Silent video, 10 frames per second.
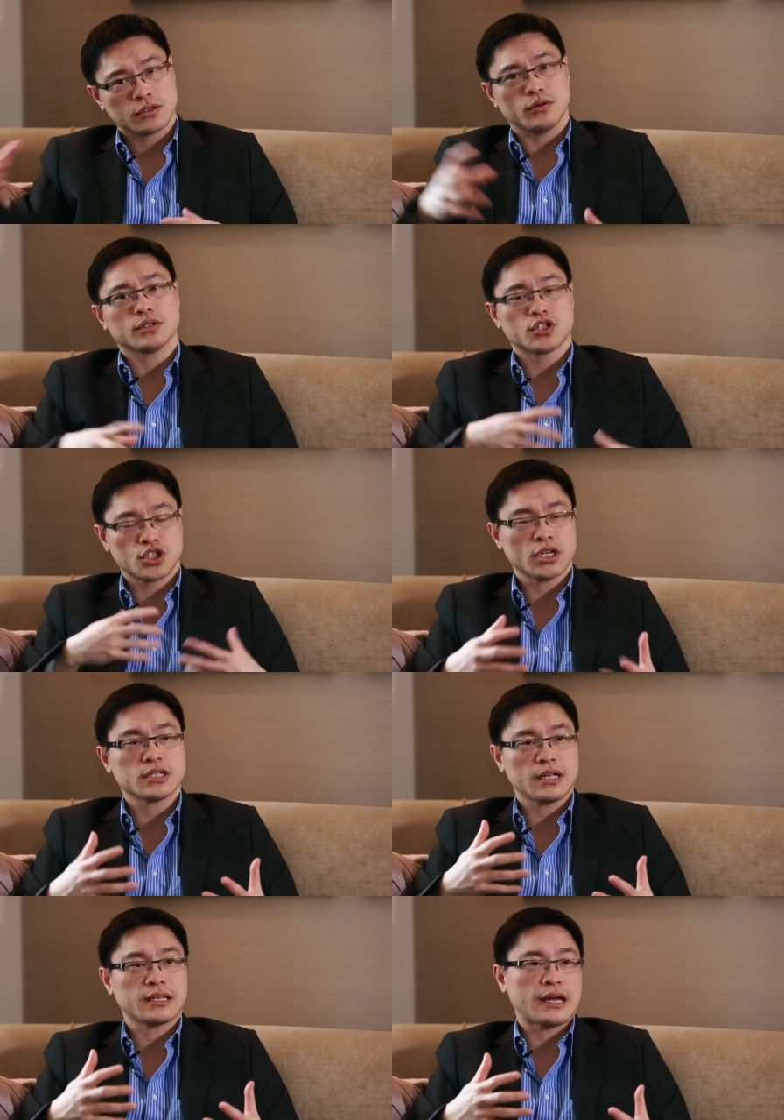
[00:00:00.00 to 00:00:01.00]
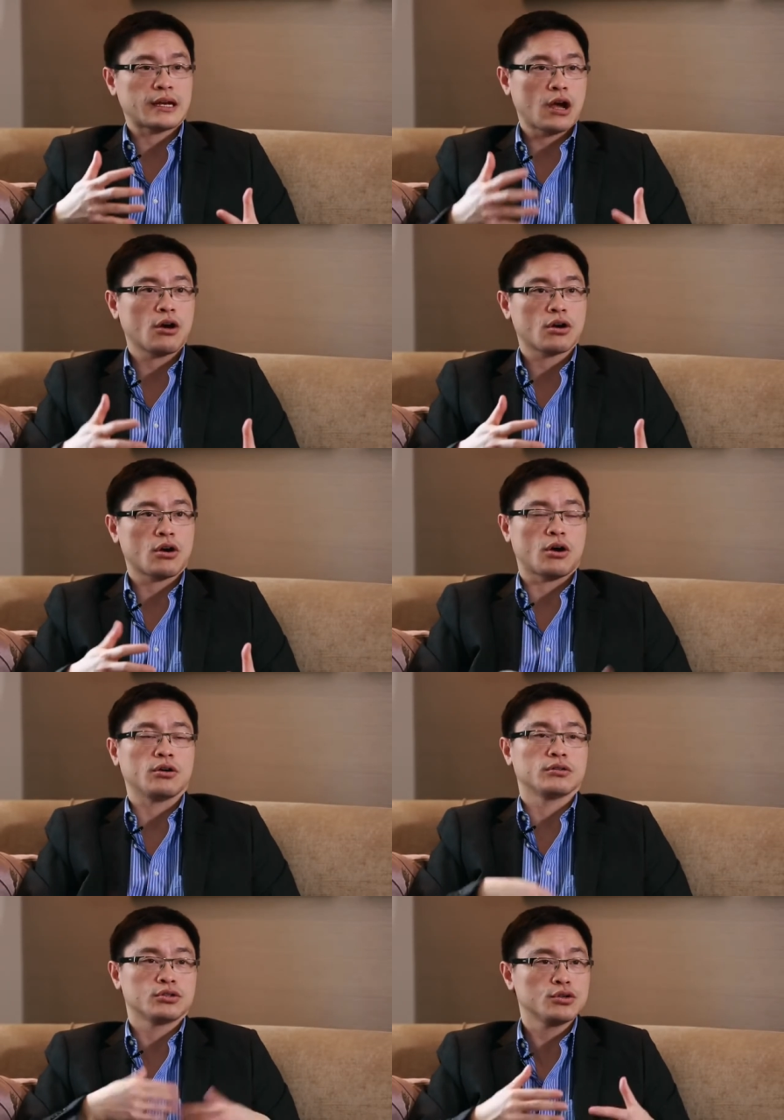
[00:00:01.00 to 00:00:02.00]
So it's just like that
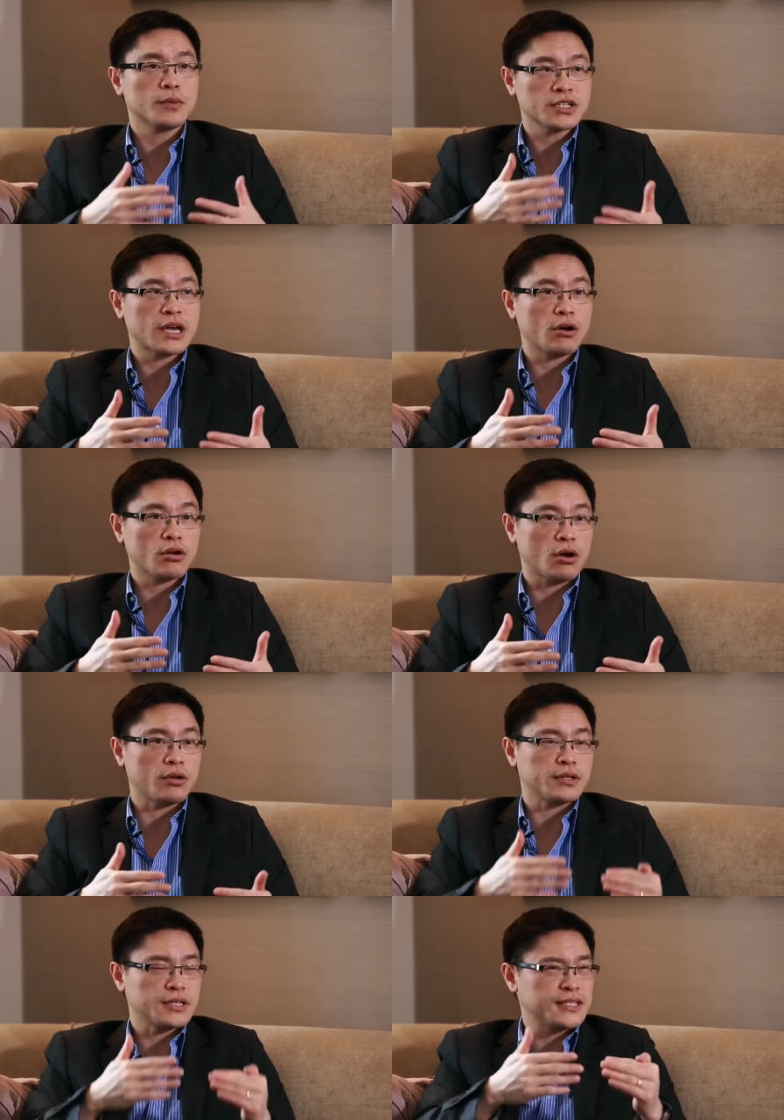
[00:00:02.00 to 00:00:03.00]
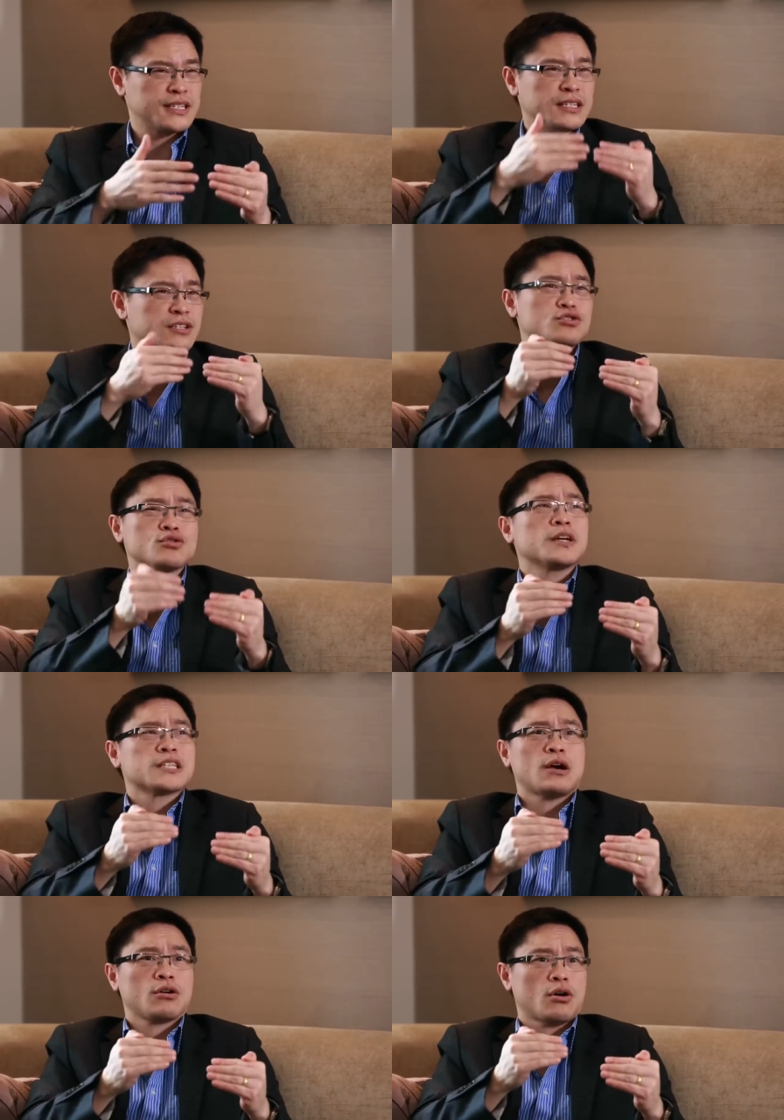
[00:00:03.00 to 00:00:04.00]
alcohol. Too much alcohol. The disease is too
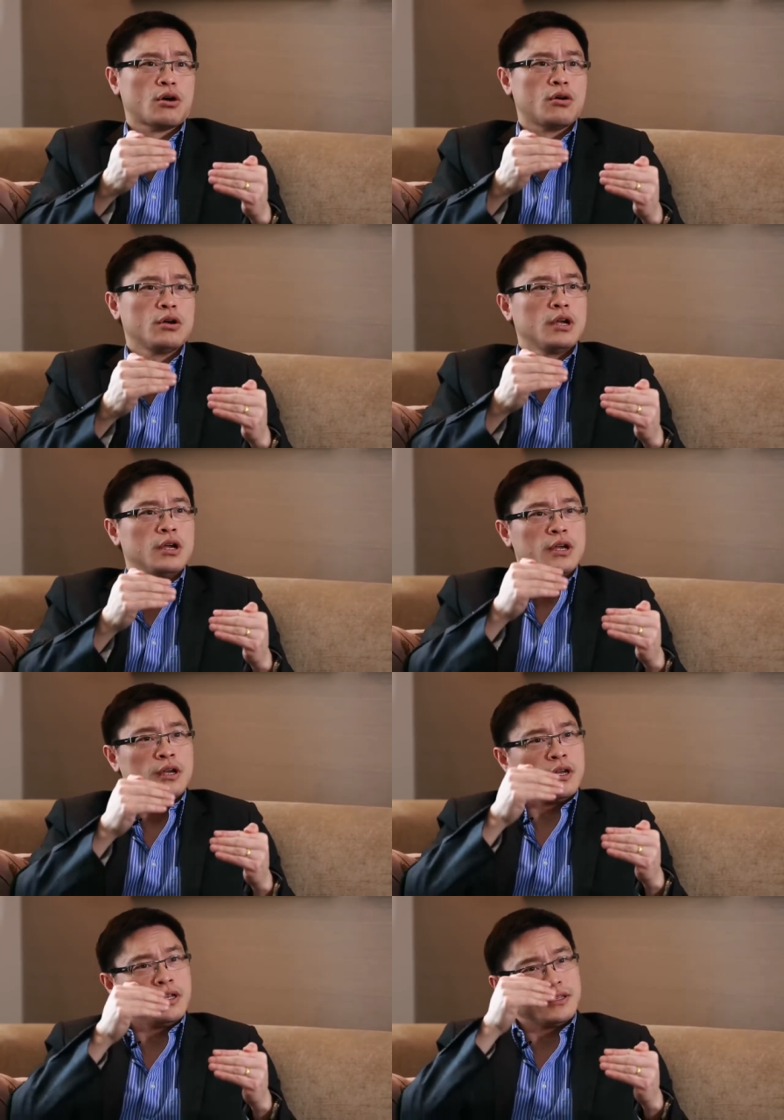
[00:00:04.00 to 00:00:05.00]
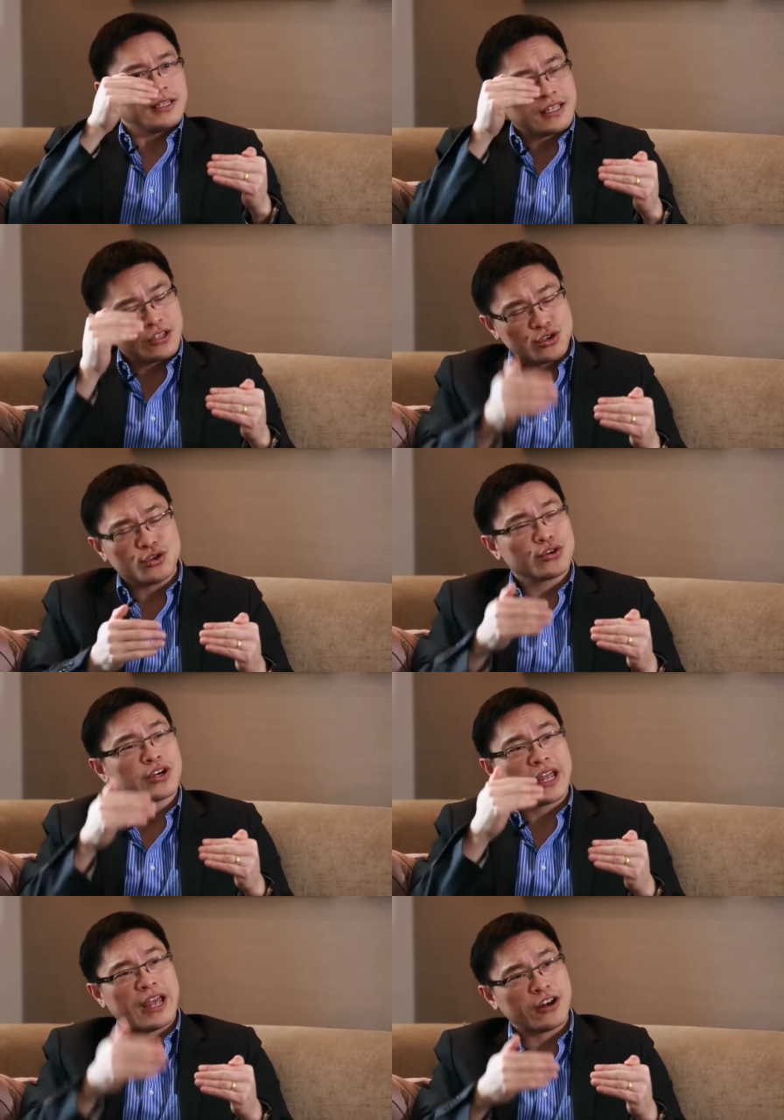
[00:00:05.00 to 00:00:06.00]
much alcohol. The
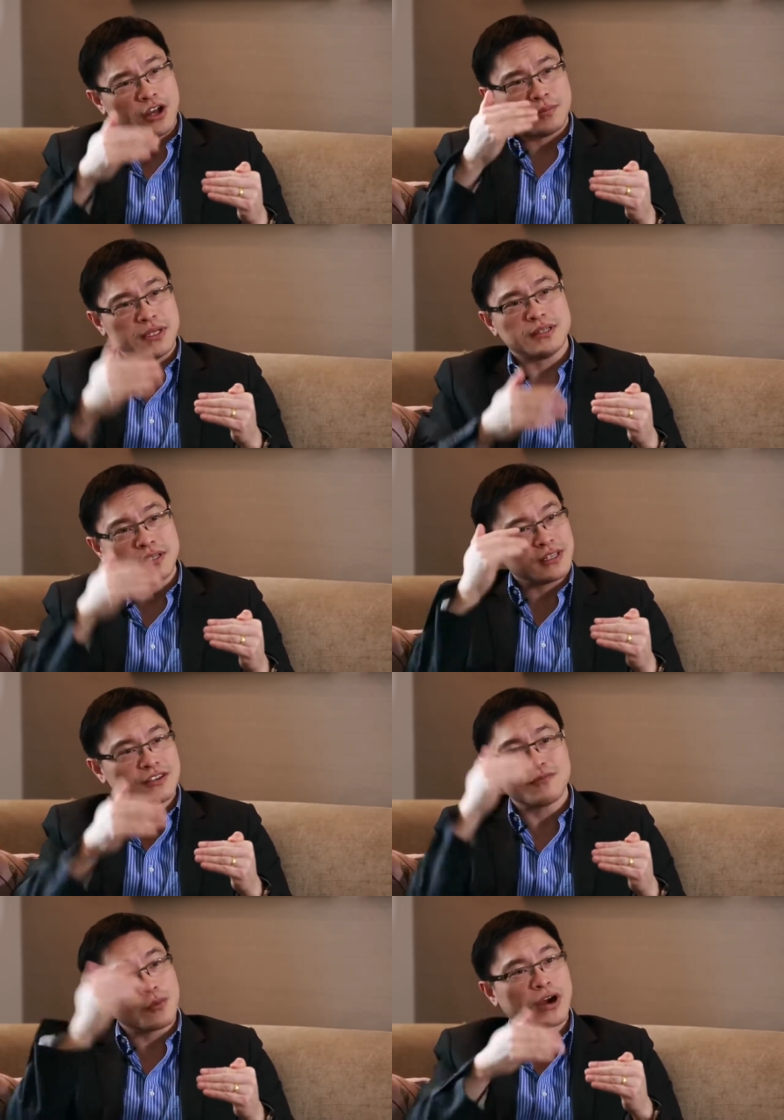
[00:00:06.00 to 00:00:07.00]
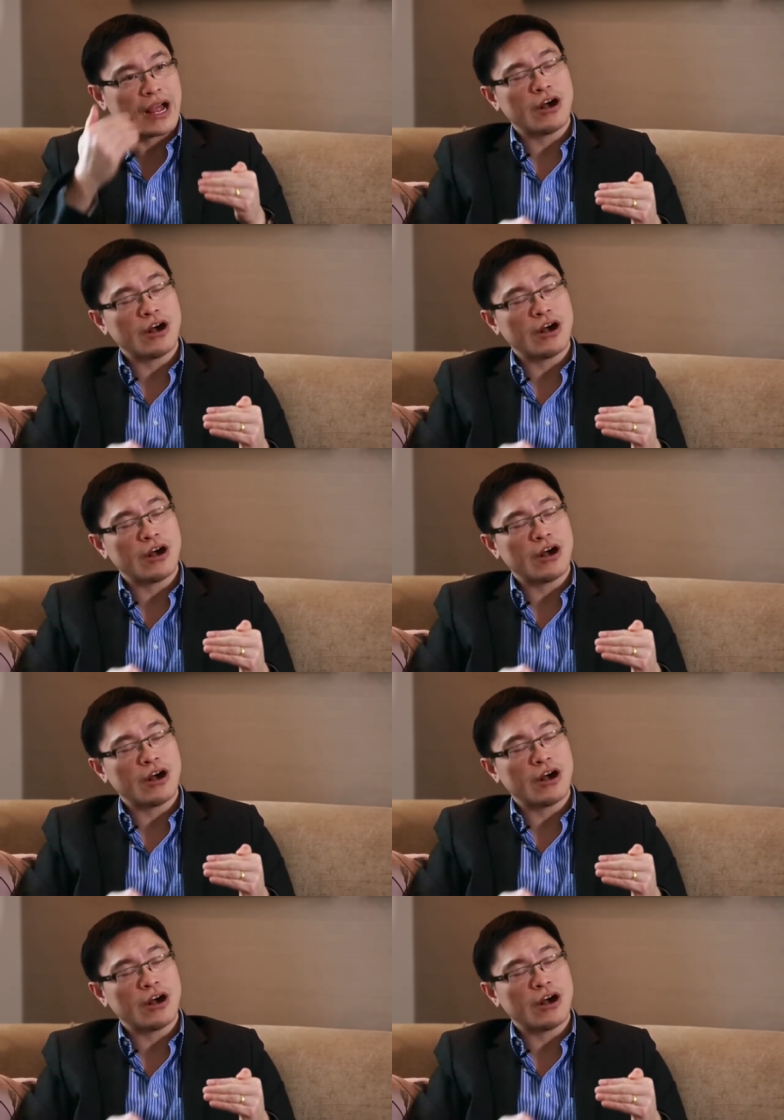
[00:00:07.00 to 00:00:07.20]
cure cannot be to give more